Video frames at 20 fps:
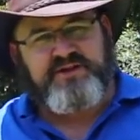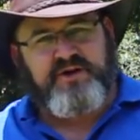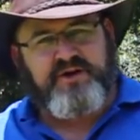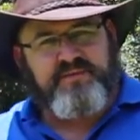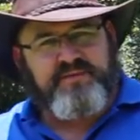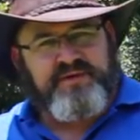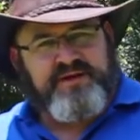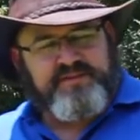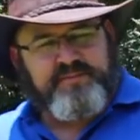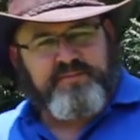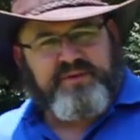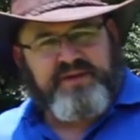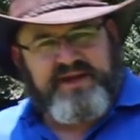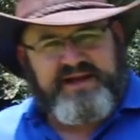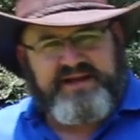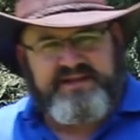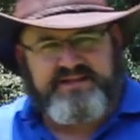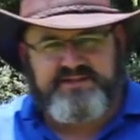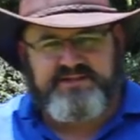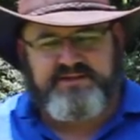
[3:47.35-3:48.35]
talk about the
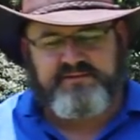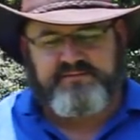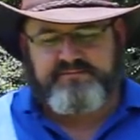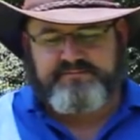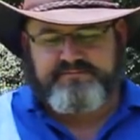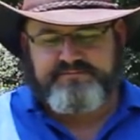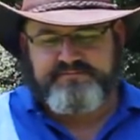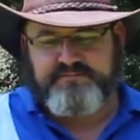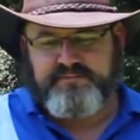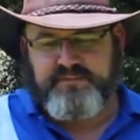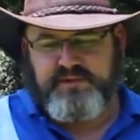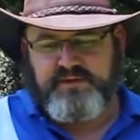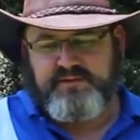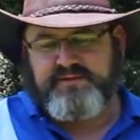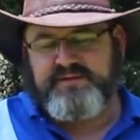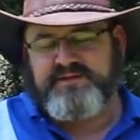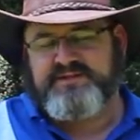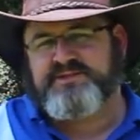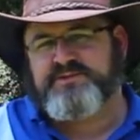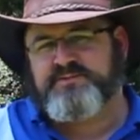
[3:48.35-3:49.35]
plants.
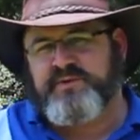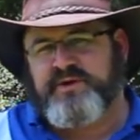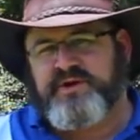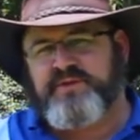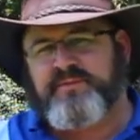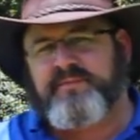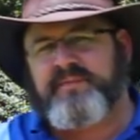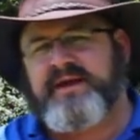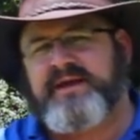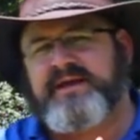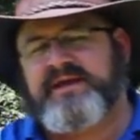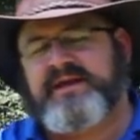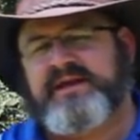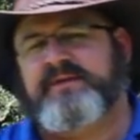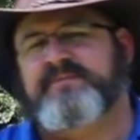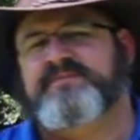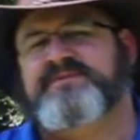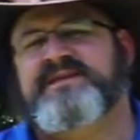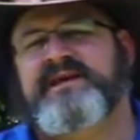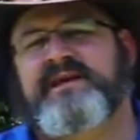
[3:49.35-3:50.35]
This is where you might get
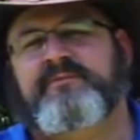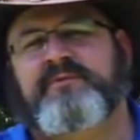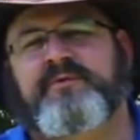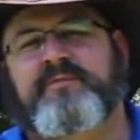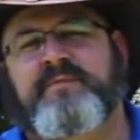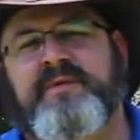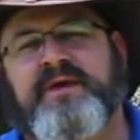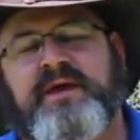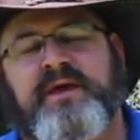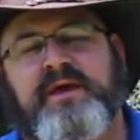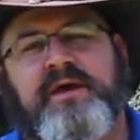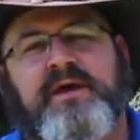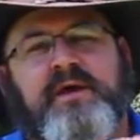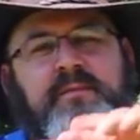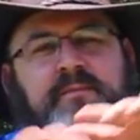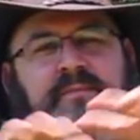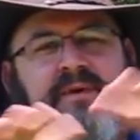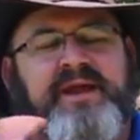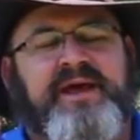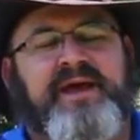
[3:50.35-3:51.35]
upset with me,
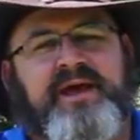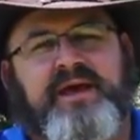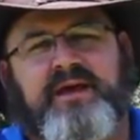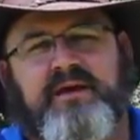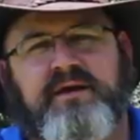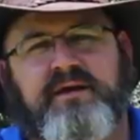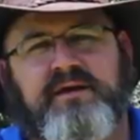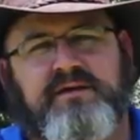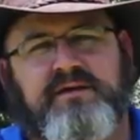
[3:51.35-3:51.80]
but hey,